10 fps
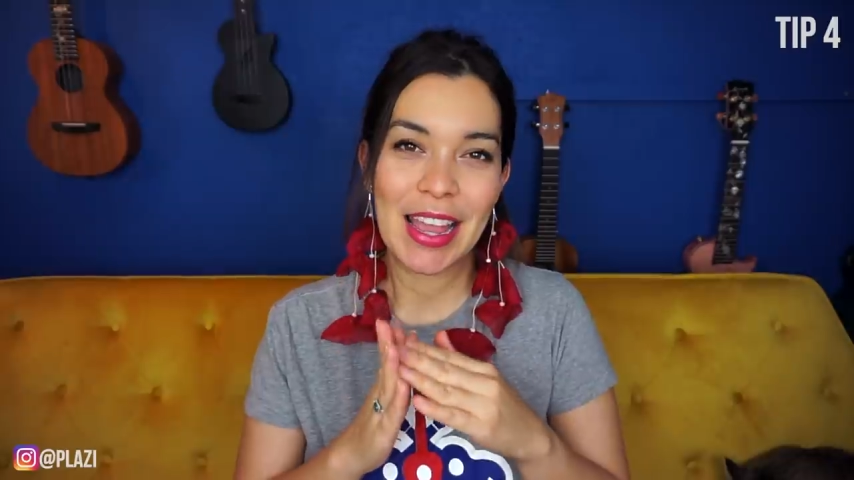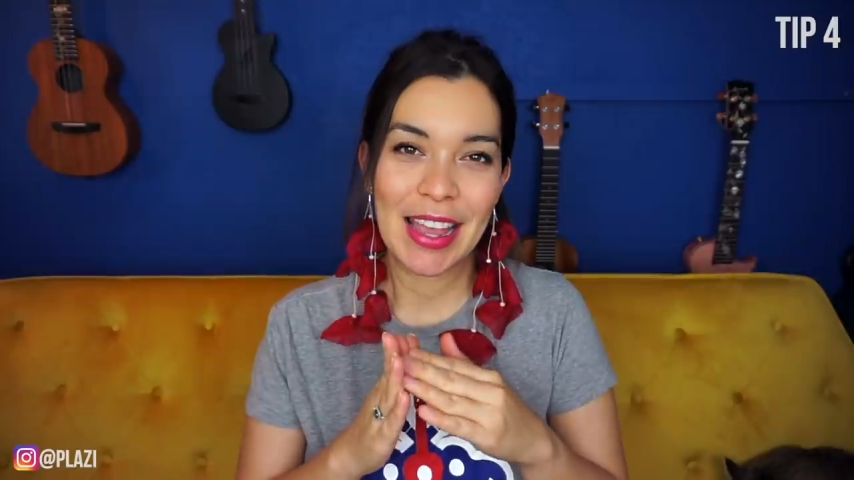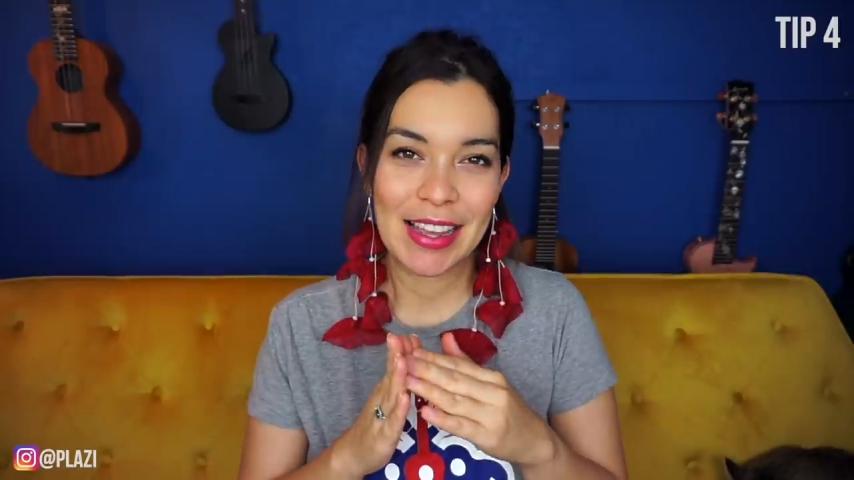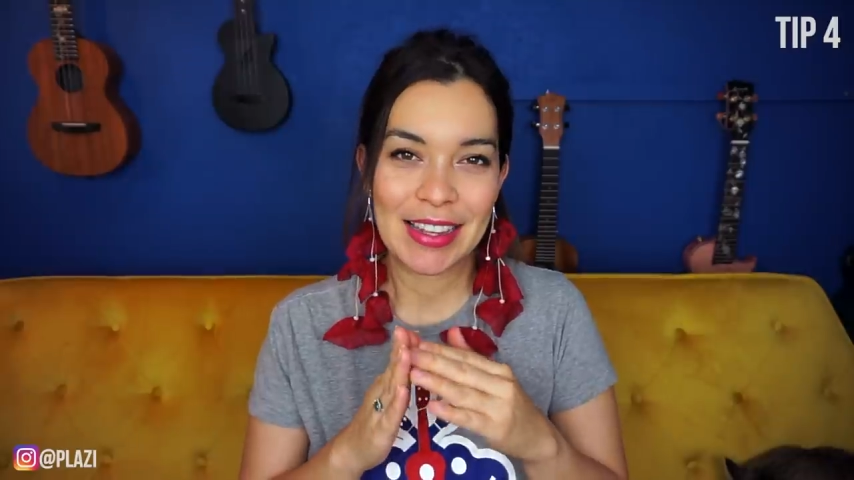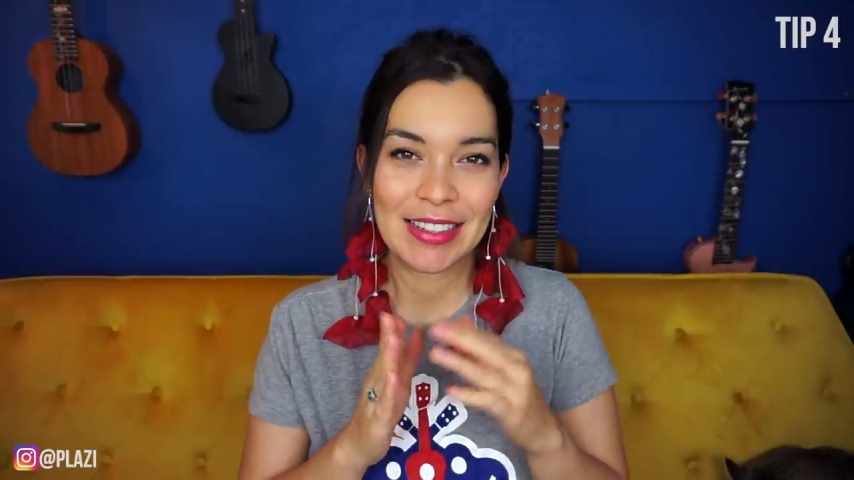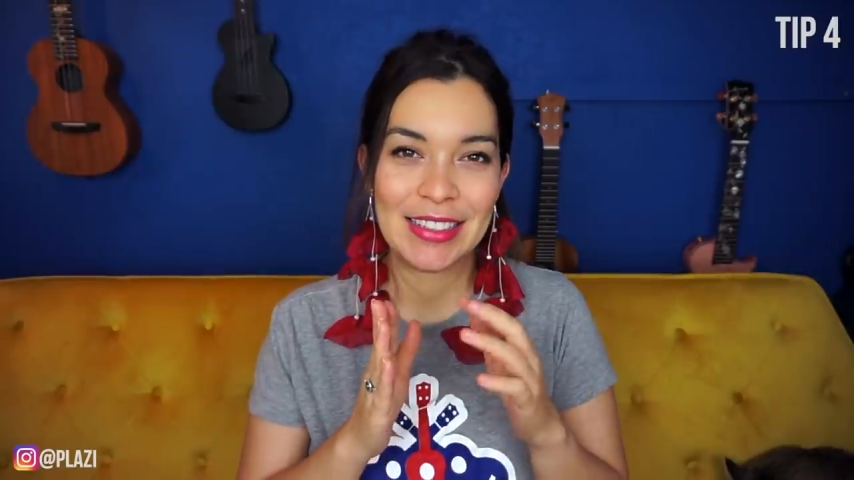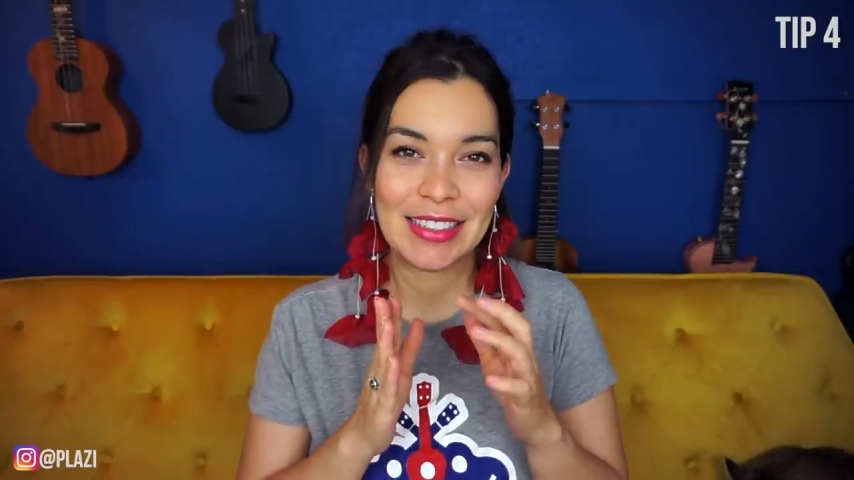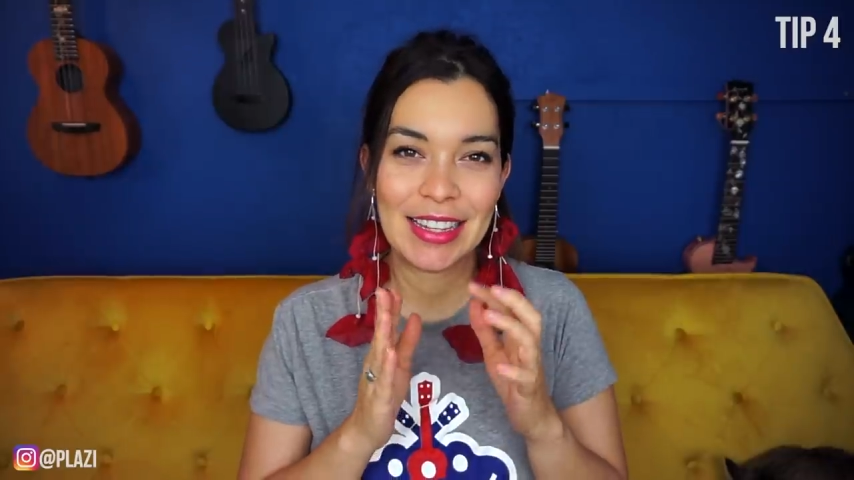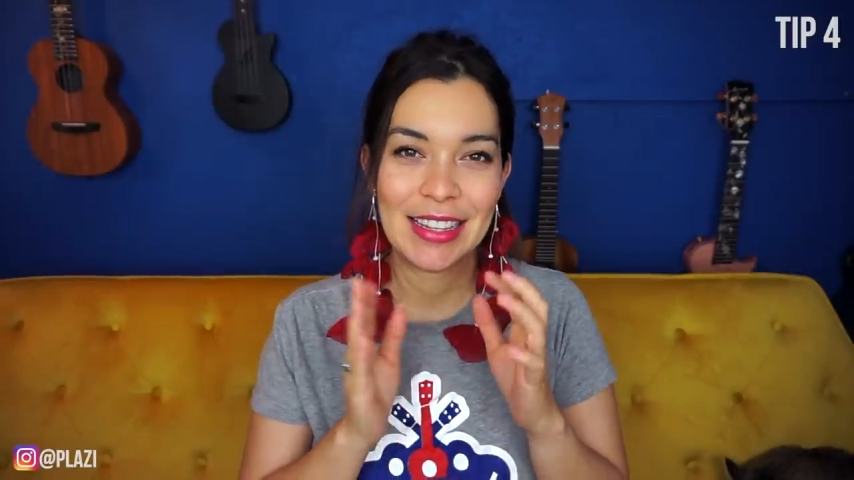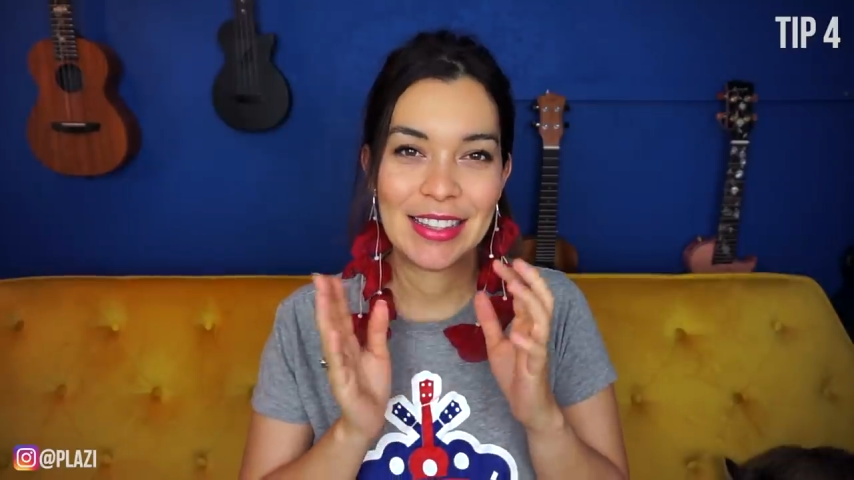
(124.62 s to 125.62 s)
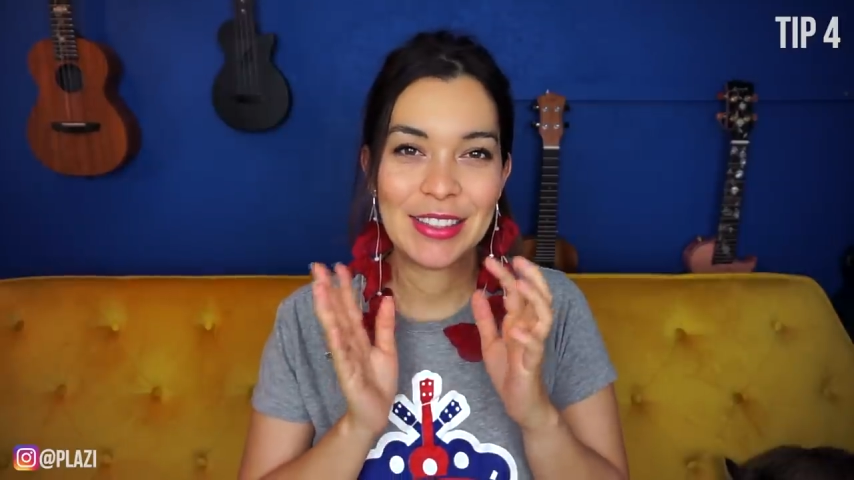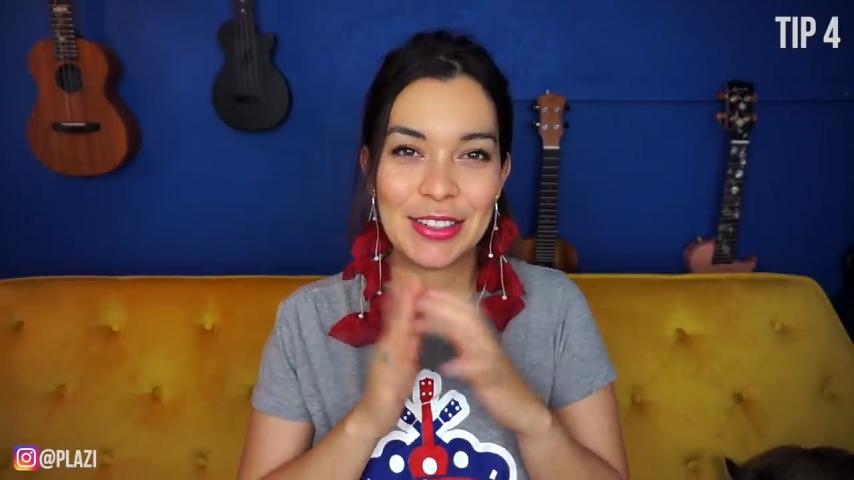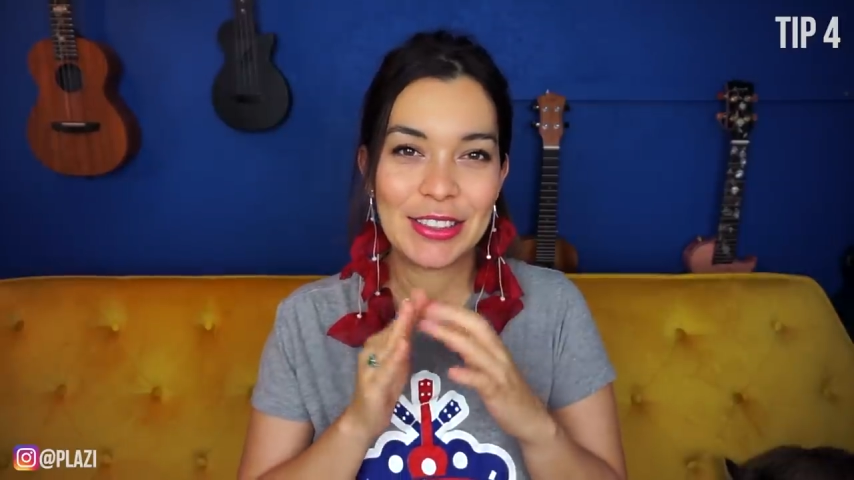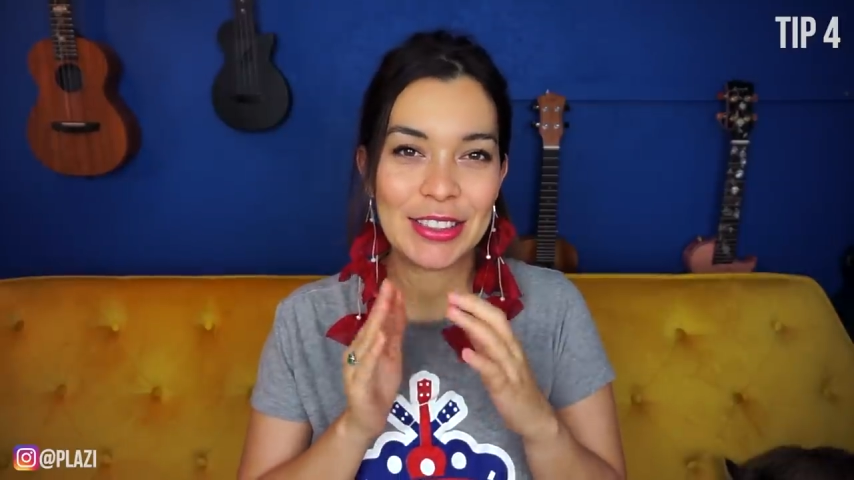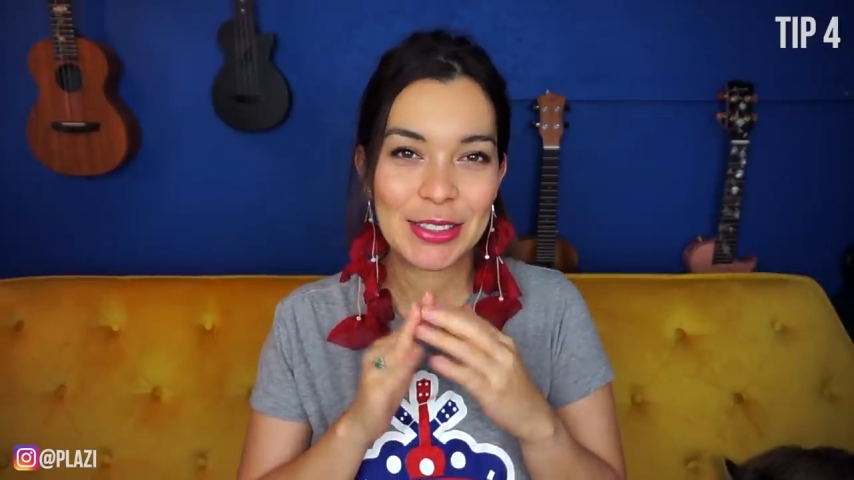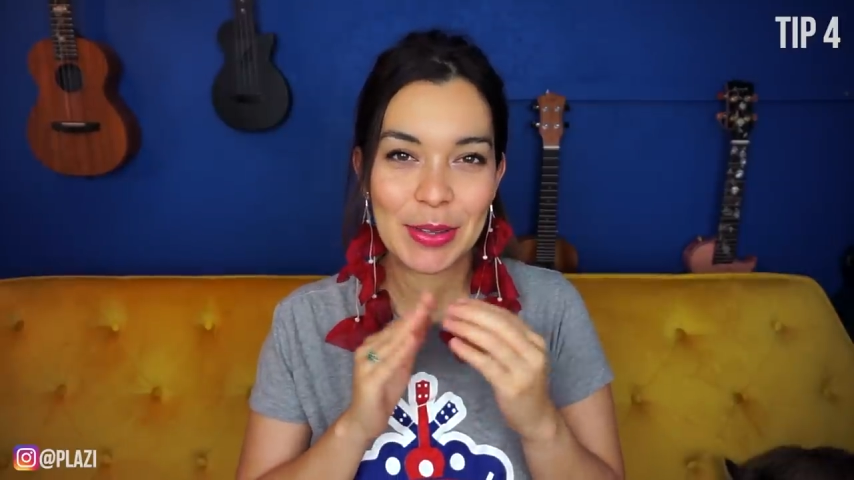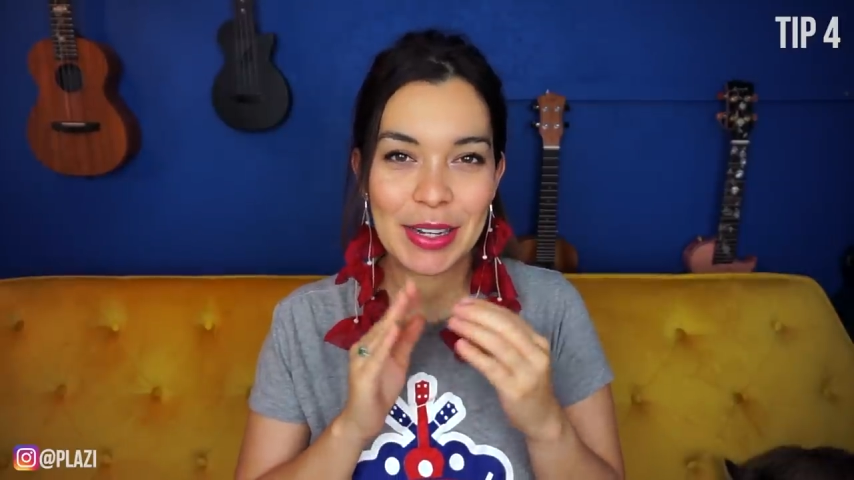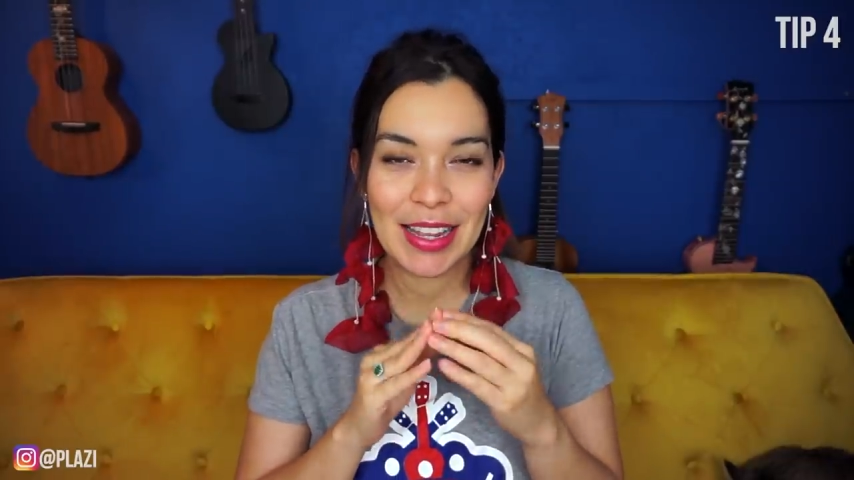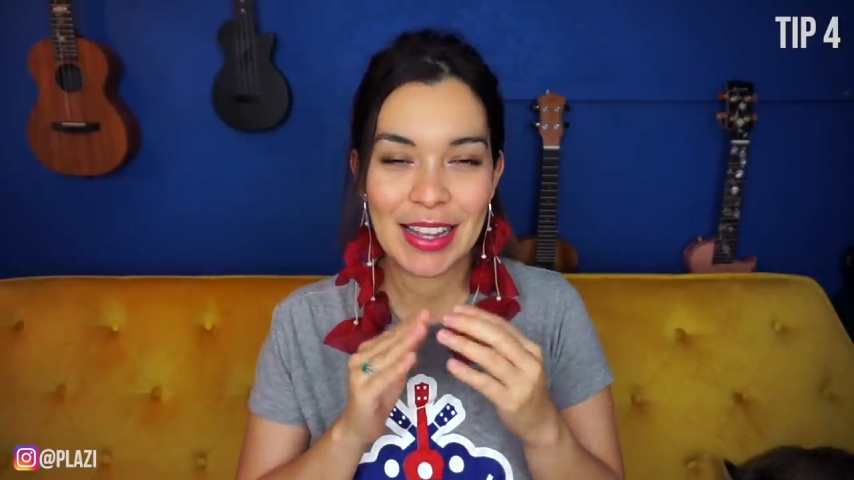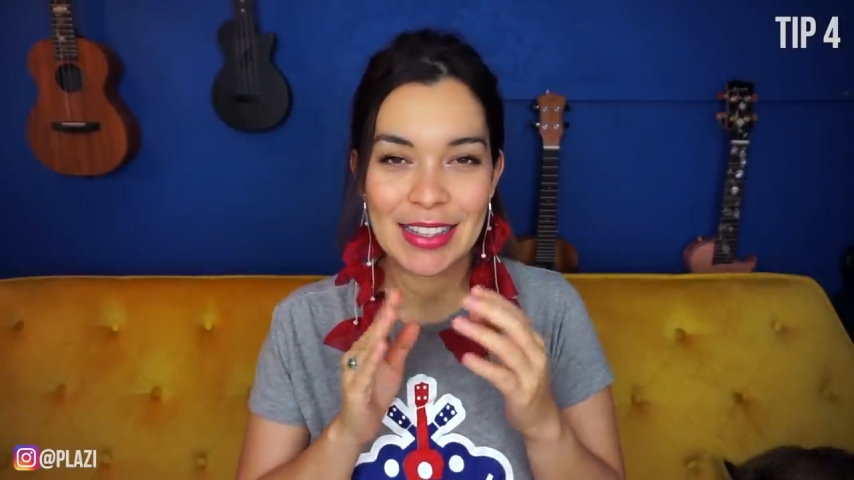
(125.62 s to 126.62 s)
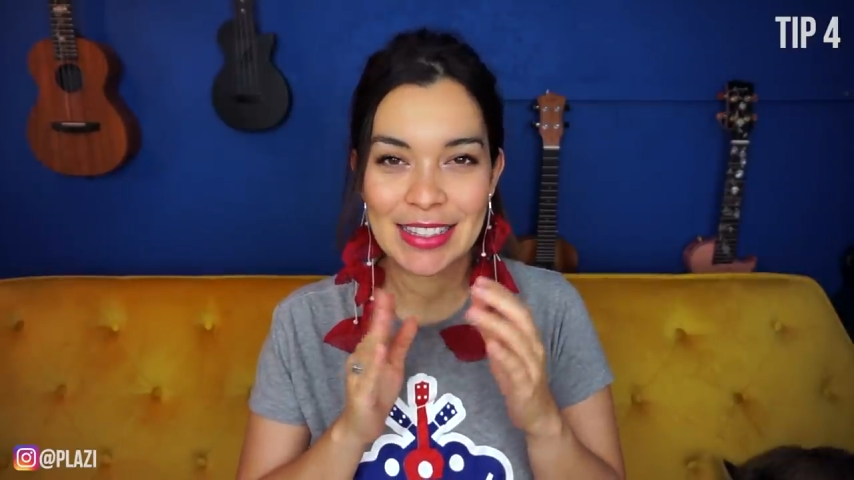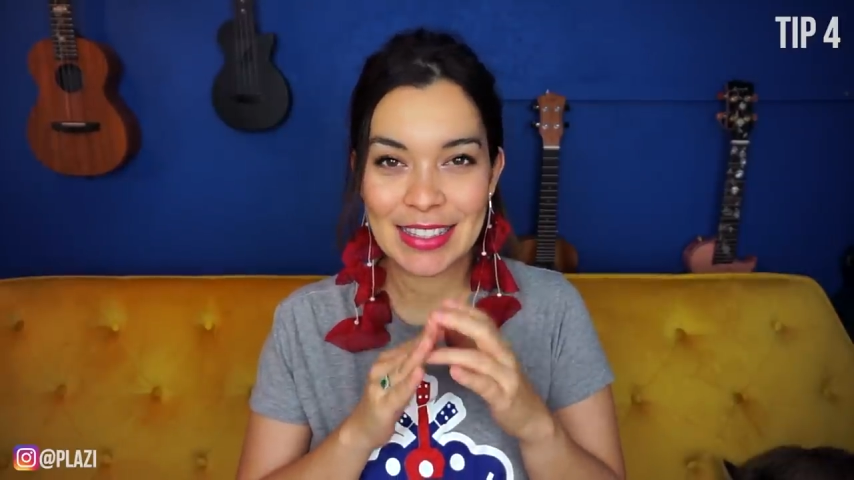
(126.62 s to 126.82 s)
hands and your sweaty hands